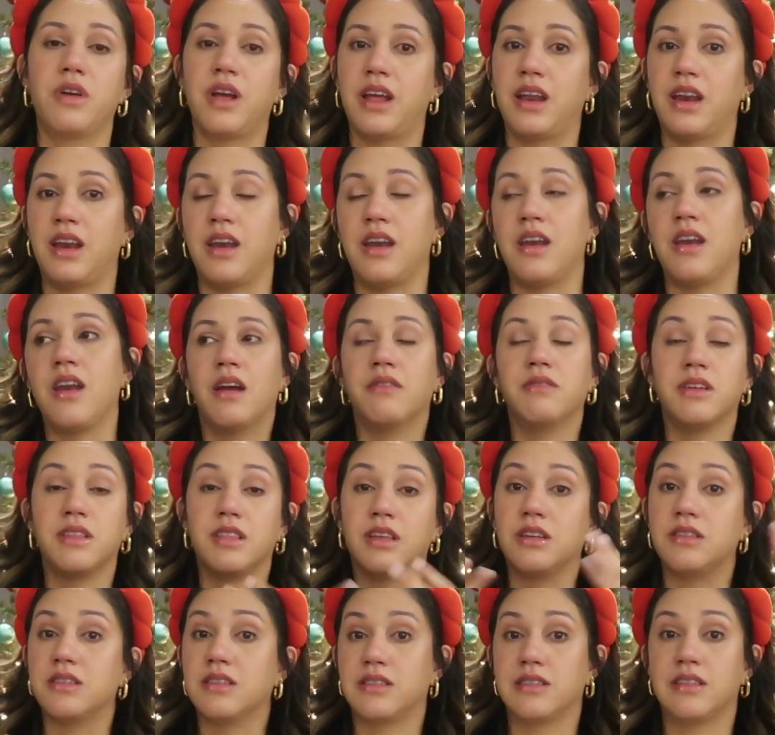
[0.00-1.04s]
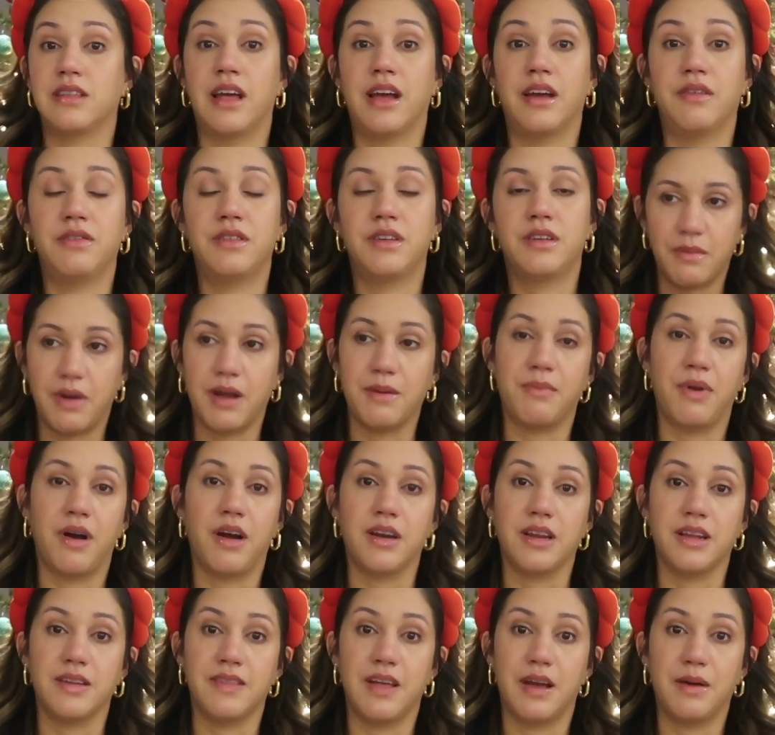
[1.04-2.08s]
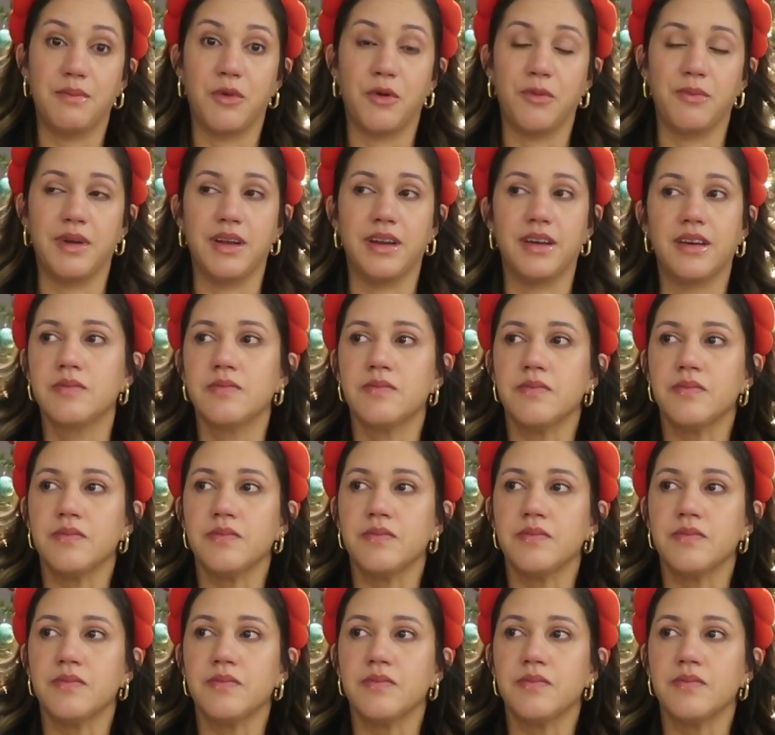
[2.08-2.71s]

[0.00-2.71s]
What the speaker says: and everything just left my body in that moment